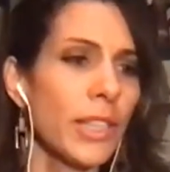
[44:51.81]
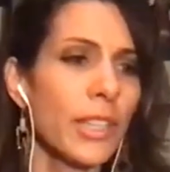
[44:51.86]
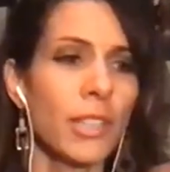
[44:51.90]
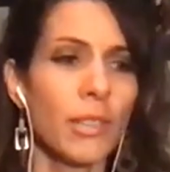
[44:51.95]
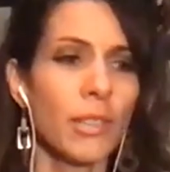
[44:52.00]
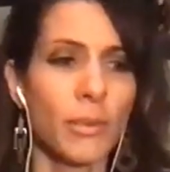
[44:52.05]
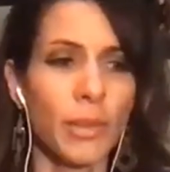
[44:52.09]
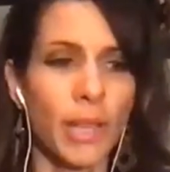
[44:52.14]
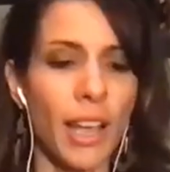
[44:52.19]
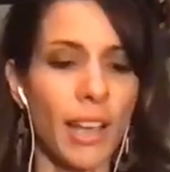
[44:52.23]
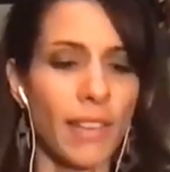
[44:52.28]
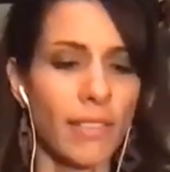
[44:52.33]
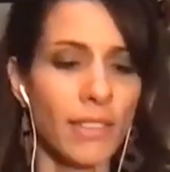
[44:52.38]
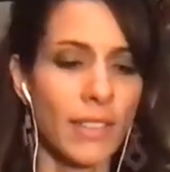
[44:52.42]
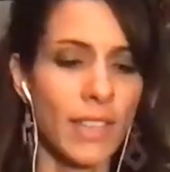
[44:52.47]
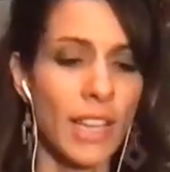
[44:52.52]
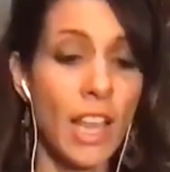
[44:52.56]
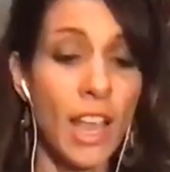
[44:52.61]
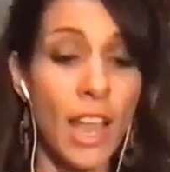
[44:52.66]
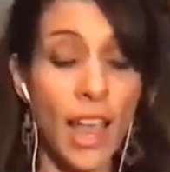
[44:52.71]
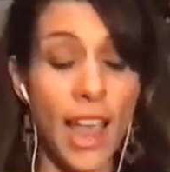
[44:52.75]
real we have
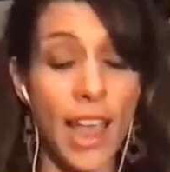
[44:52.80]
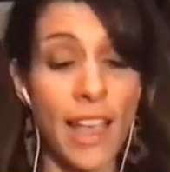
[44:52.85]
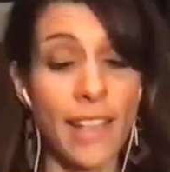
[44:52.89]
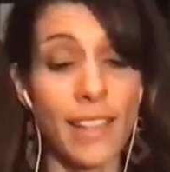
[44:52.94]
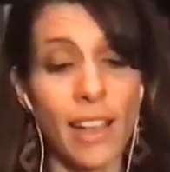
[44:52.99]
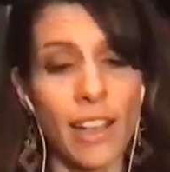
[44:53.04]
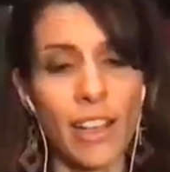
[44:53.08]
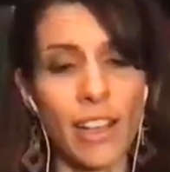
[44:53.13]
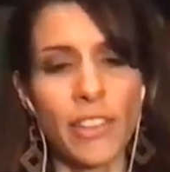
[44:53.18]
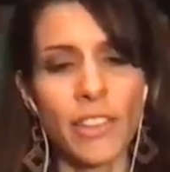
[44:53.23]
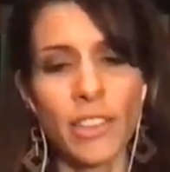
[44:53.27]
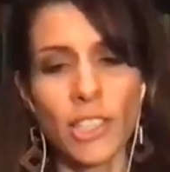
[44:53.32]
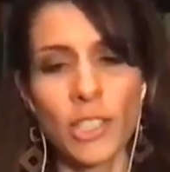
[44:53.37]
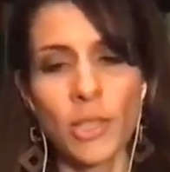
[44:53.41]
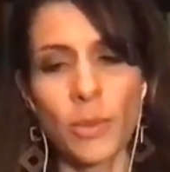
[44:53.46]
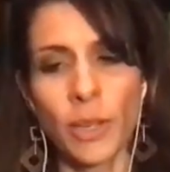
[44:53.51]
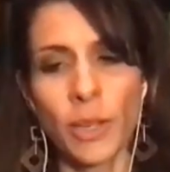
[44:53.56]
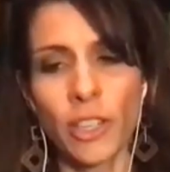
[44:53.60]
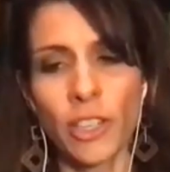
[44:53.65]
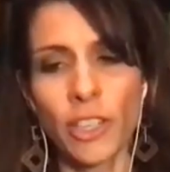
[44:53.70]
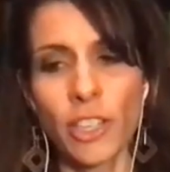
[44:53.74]
the and others
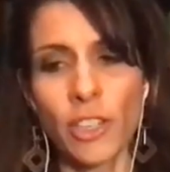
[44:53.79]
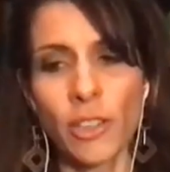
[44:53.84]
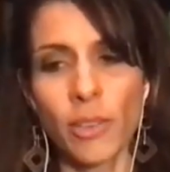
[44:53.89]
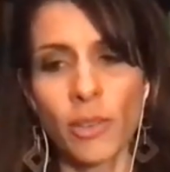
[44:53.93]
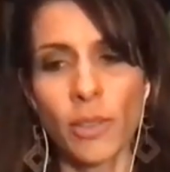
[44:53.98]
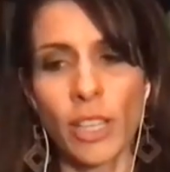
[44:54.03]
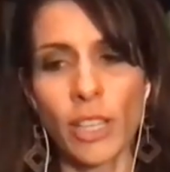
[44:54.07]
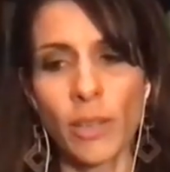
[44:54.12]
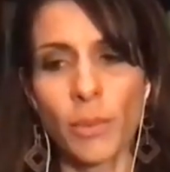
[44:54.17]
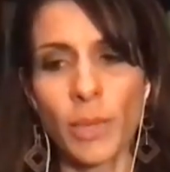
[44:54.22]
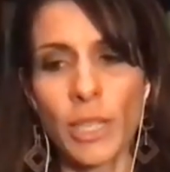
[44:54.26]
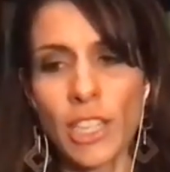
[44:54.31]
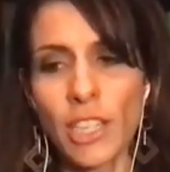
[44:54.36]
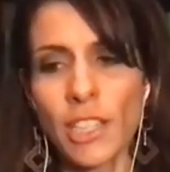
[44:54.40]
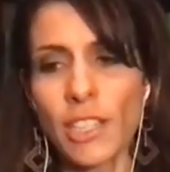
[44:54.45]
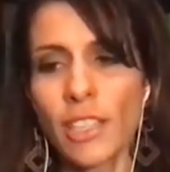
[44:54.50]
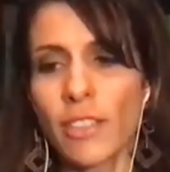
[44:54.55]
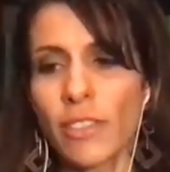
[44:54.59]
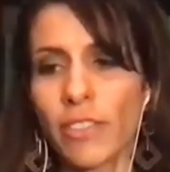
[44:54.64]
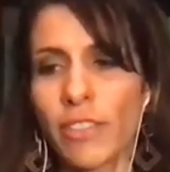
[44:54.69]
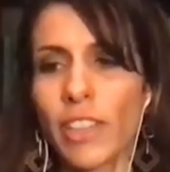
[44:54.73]
where you know like we
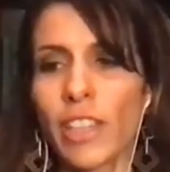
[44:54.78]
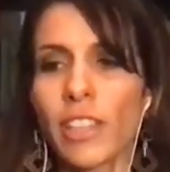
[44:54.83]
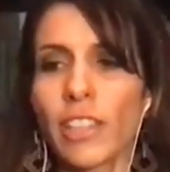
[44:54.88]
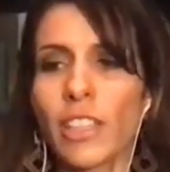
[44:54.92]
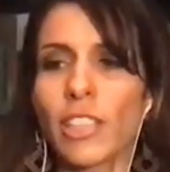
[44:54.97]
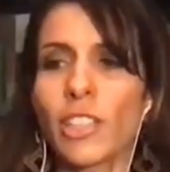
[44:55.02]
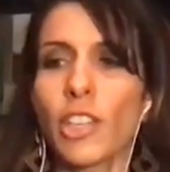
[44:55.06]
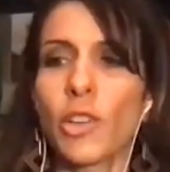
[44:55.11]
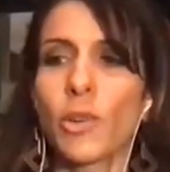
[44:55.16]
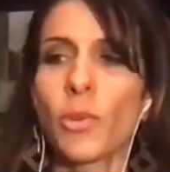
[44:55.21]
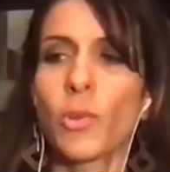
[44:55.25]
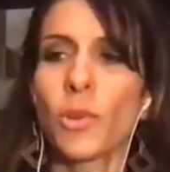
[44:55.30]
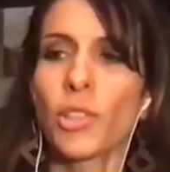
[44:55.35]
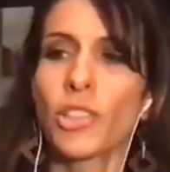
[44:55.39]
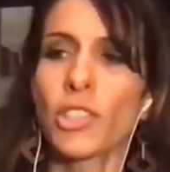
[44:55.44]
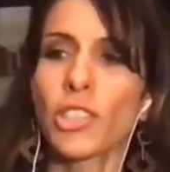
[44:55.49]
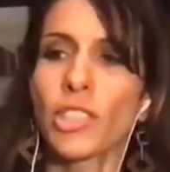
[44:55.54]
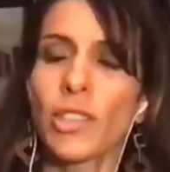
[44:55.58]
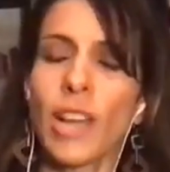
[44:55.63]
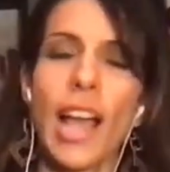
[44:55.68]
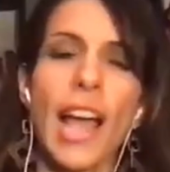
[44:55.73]
need to feel it in
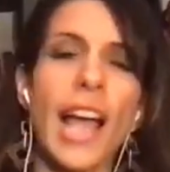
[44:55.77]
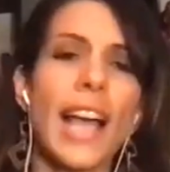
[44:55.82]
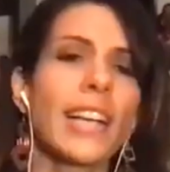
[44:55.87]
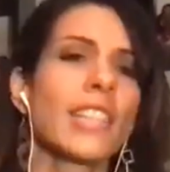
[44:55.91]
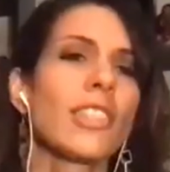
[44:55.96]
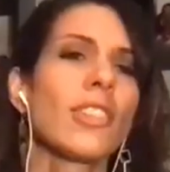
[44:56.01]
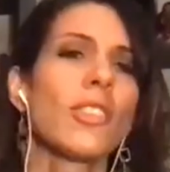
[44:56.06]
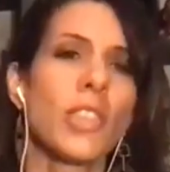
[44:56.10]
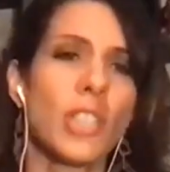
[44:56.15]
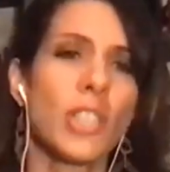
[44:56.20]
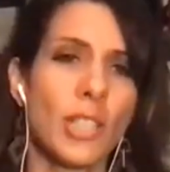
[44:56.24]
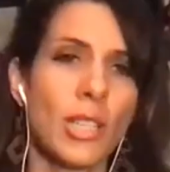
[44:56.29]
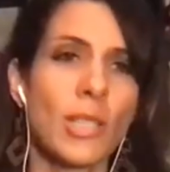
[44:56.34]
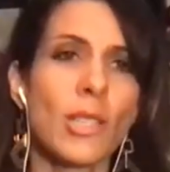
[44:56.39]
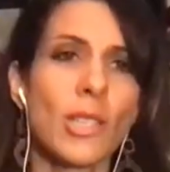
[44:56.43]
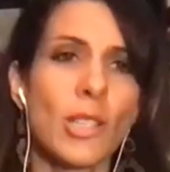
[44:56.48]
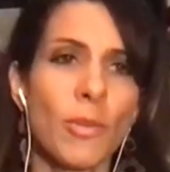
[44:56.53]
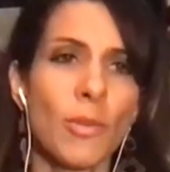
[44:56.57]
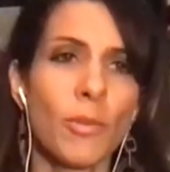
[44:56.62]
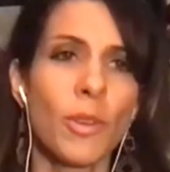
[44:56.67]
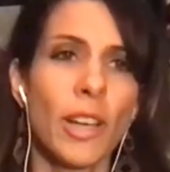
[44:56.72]
order to act on it in
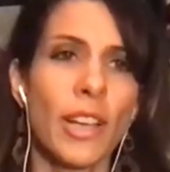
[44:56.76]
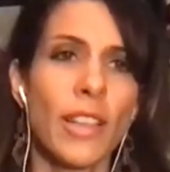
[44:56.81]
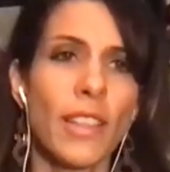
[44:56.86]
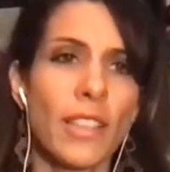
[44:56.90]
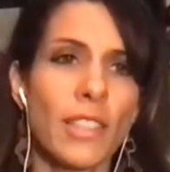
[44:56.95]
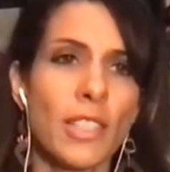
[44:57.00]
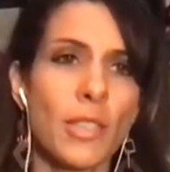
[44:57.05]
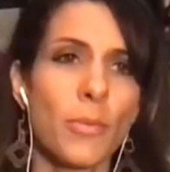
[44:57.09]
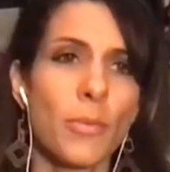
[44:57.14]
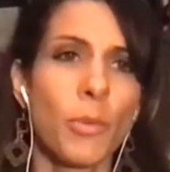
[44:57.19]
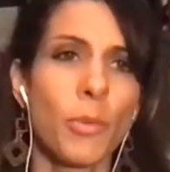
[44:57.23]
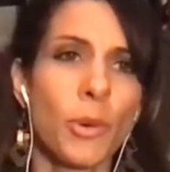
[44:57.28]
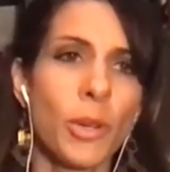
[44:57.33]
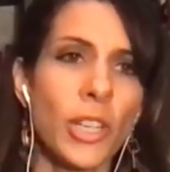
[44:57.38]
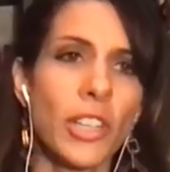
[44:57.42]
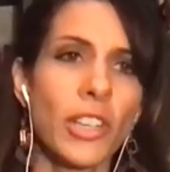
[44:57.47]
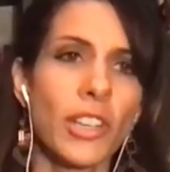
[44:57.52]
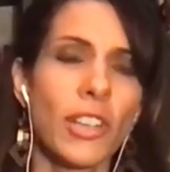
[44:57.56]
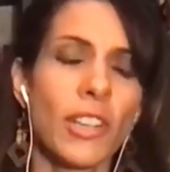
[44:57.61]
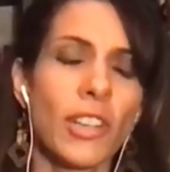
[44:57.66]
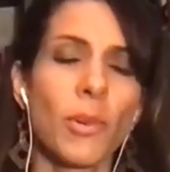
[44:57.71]
some way that's
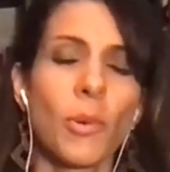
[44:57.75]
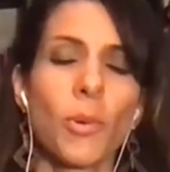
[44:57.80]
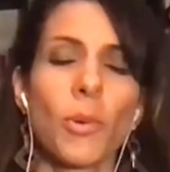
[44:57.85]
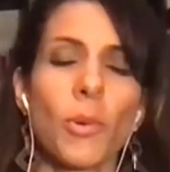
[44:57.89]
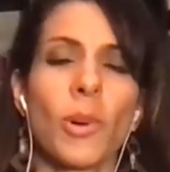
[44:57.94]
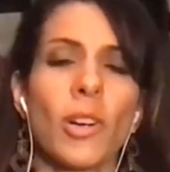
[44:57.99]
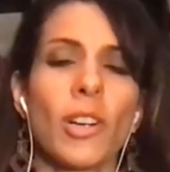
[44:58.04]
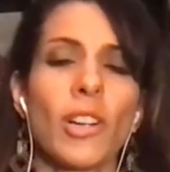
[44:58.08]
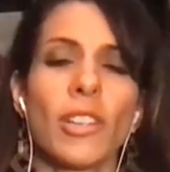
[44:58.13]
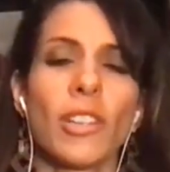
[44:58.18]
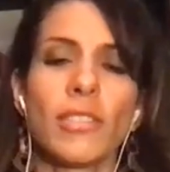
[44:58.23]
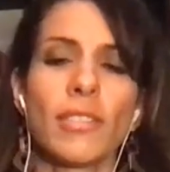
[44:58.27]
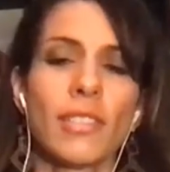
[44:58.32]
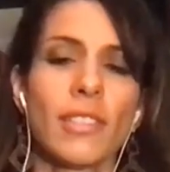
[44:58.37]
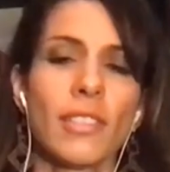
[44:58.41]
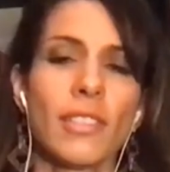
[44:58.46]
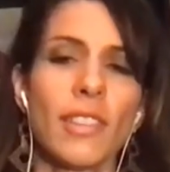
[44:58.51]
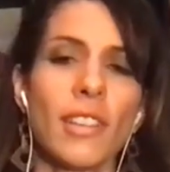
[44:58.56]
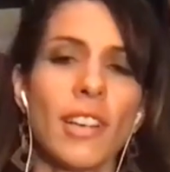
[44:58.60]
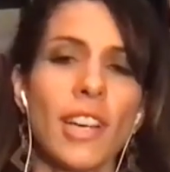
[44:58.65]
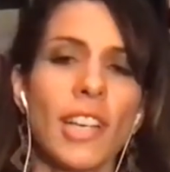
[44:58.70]
important or
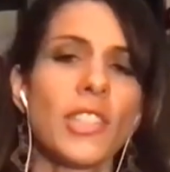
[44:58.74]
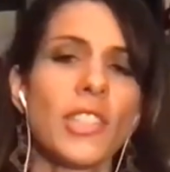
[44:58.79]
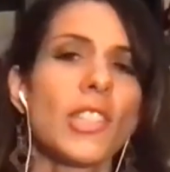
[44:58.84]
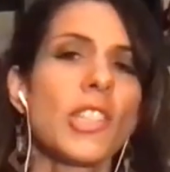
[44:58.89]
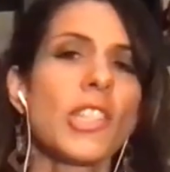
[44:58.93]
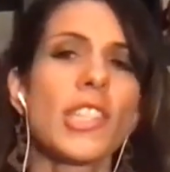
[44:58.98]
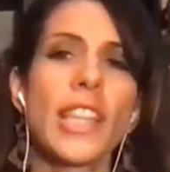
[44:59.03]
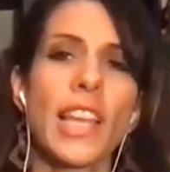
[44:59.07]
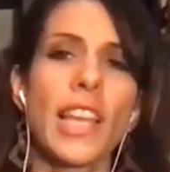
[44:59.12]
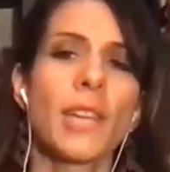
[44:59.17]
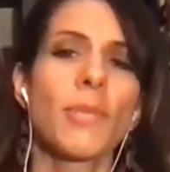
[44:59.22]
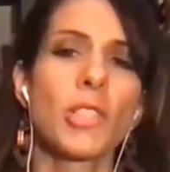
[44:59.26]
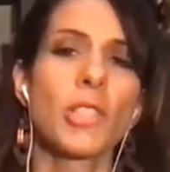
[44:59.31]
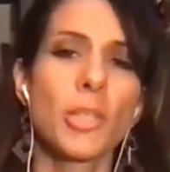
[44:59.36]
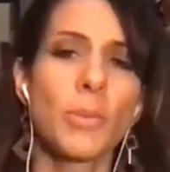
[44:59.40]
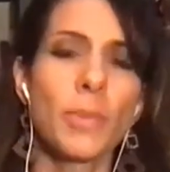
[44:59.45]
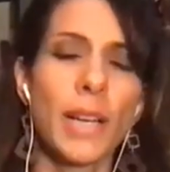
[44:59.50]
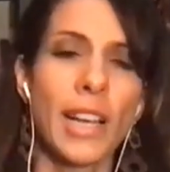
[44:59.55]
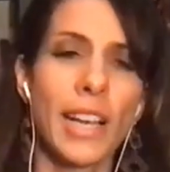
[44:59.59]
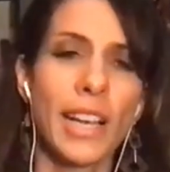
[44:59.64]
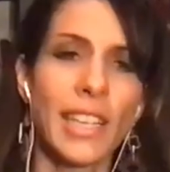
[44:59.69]
understand
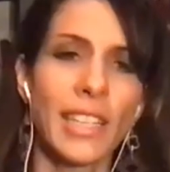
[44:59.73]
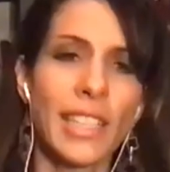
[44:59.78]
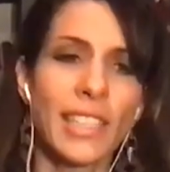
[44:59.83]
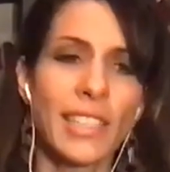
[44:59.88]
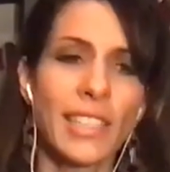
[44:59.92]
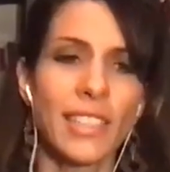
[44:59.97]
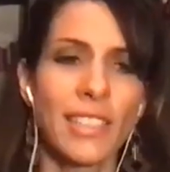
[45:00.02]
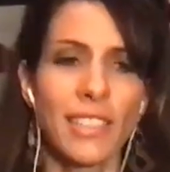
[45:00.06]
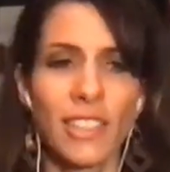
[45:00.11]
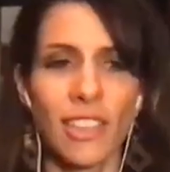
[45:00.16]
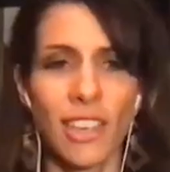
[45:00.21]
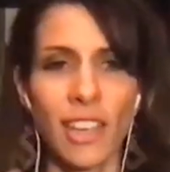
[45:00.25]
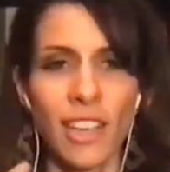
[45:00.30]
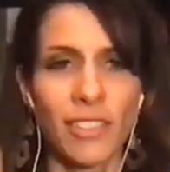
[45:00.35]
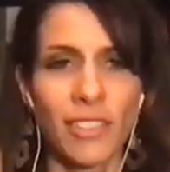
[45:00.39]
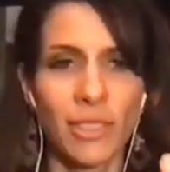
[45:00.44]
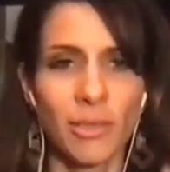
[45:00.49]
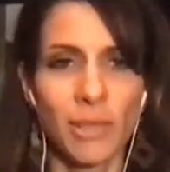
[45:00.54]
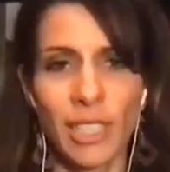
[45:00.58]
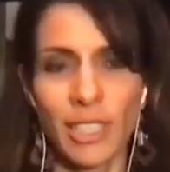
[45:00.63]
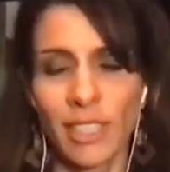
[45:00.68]
what's behind it do you have great, a way